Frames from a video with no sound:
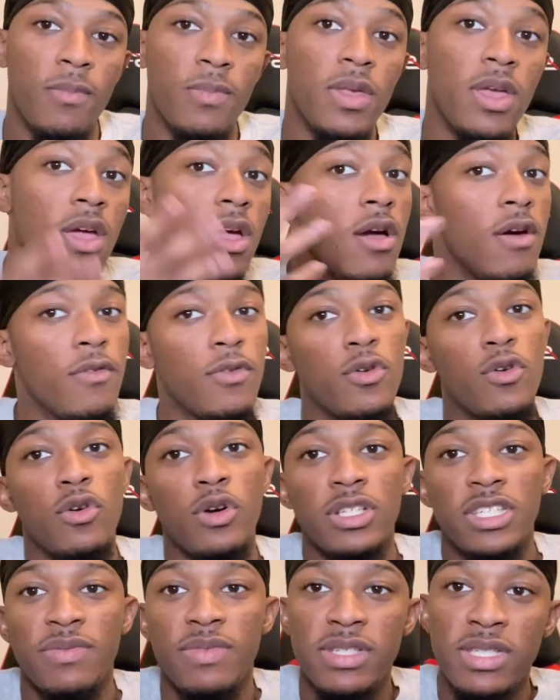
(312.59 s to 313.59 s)
Of
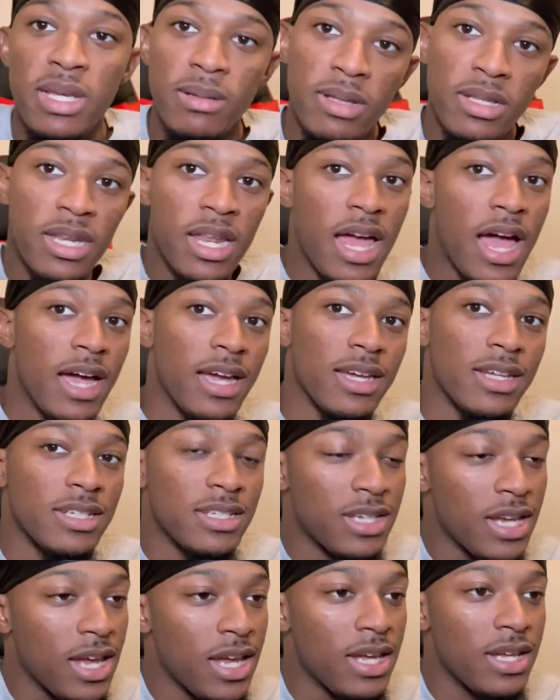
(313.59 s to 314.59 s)
course, if it's something that I can
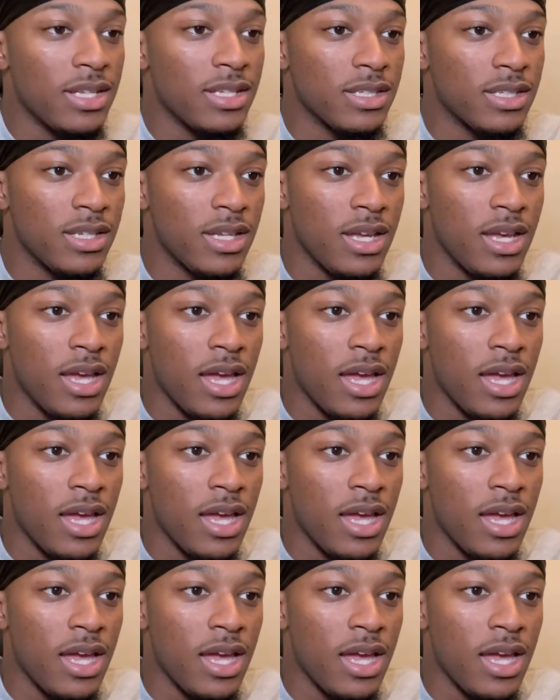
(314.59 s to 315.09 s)
change